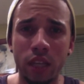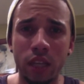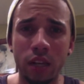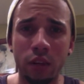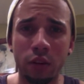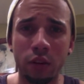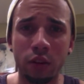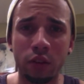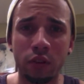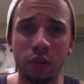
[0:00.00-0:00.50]
eat all
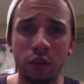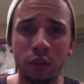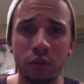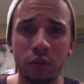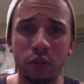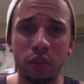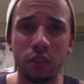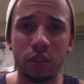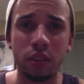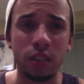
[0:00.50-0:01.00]
those
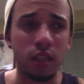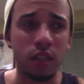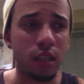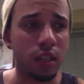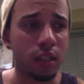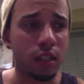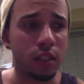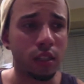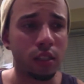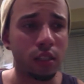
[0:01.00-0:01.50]
foods.
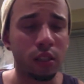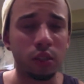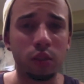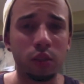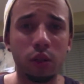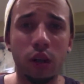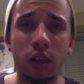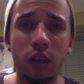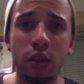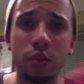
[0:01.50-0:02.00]

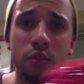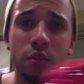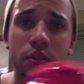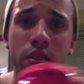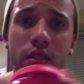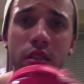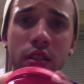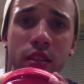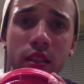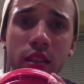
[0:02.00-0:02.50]
So I use
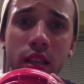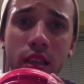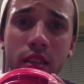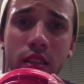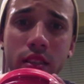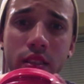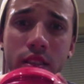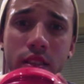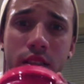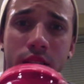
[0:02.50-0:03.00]

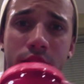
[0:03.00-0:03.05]
this.